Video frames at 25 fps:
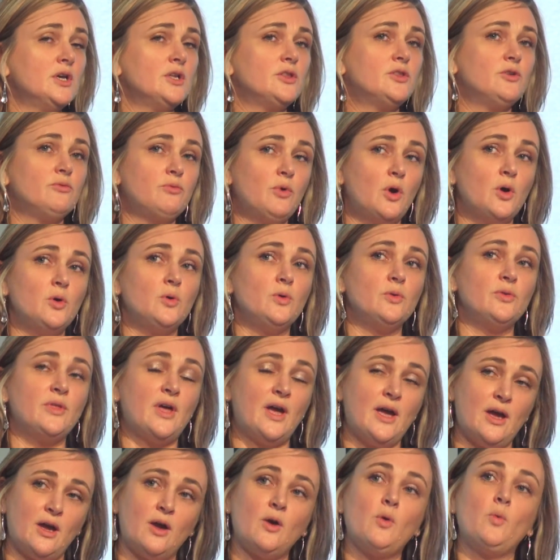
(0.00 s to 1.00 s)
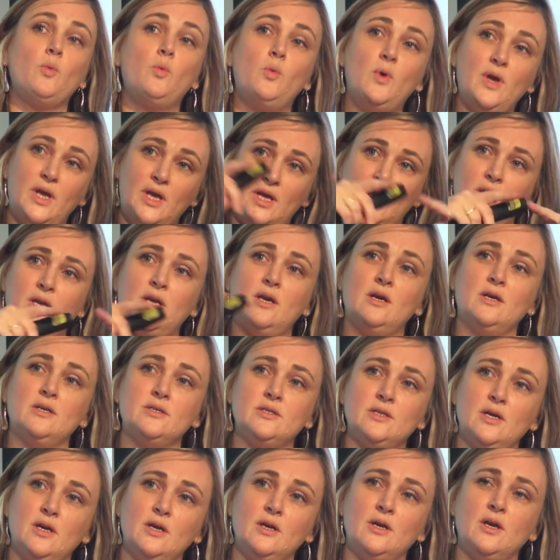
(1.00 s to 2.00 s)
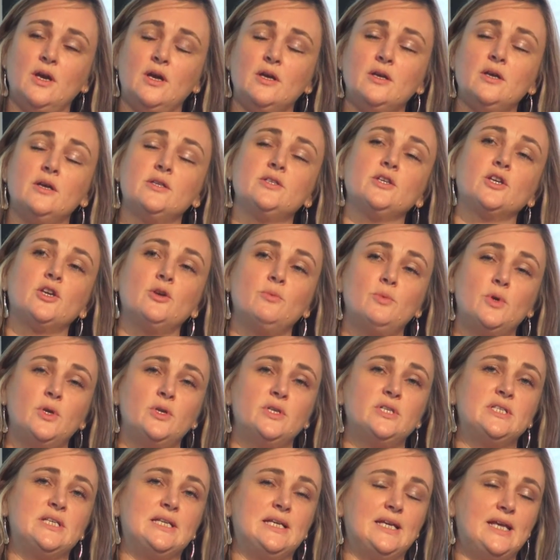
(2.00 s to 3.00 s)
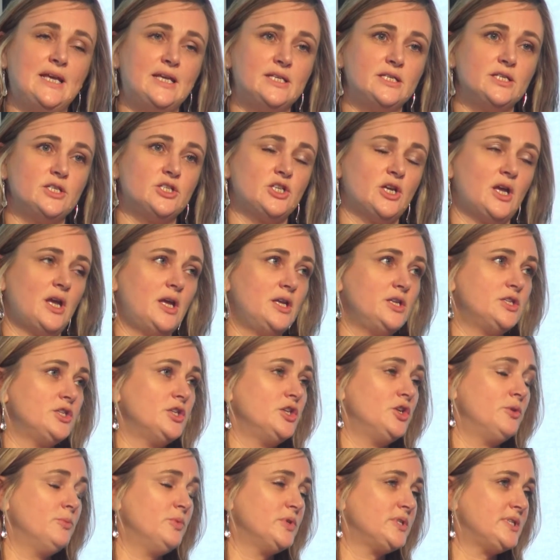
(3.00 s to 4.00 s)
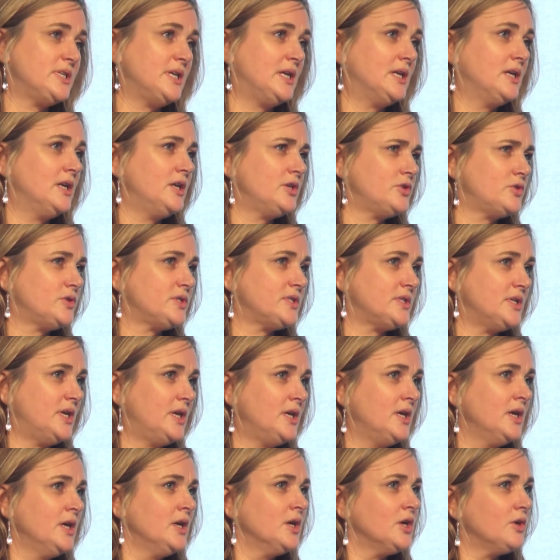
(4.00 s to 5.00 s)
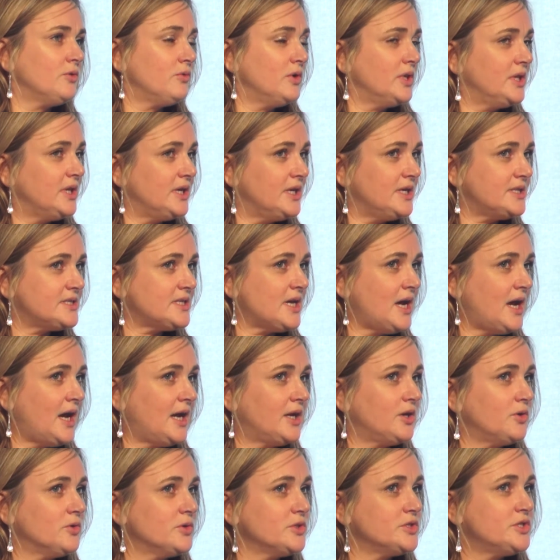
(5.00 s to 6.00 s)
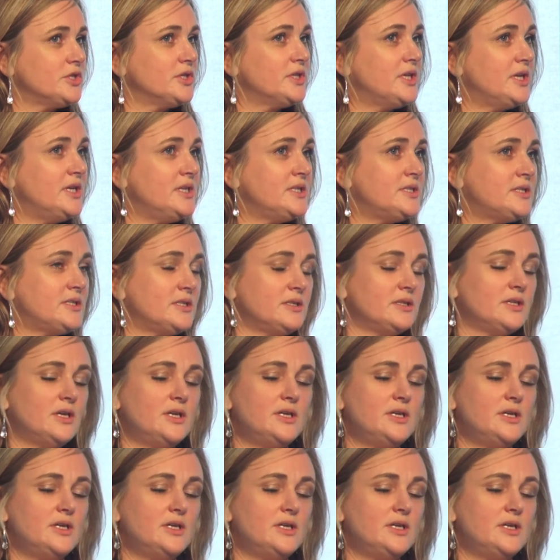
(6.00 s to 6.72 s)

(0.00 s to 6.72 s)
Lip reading: the role that we as a community leading change in numeracy and literacy really need to hang on to these